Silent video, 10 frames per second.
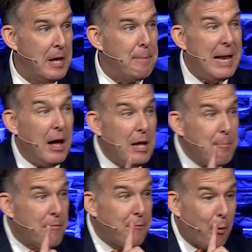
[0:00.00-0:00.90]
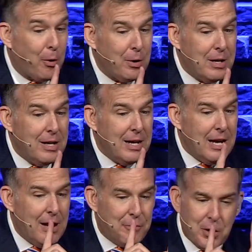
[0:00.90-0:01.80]
But now,
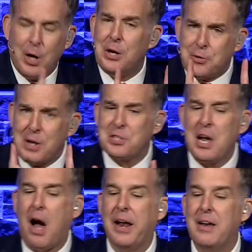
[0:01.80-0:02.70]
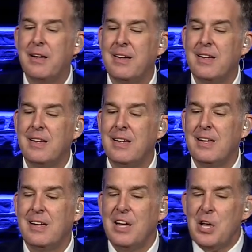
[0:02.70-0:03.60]
if you're going to trust God,
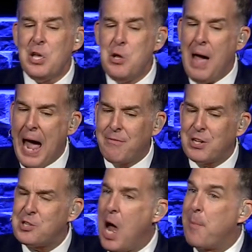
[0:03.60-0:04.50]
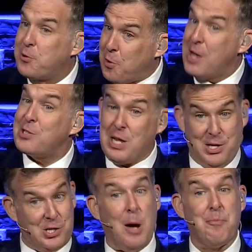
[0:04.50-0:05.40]
you have to stop trusting
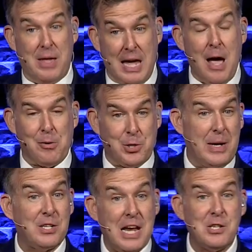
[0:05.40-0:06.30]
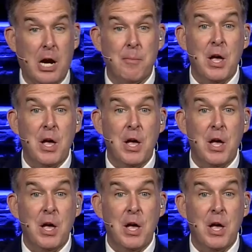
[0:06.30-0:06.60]
something else. So he says there,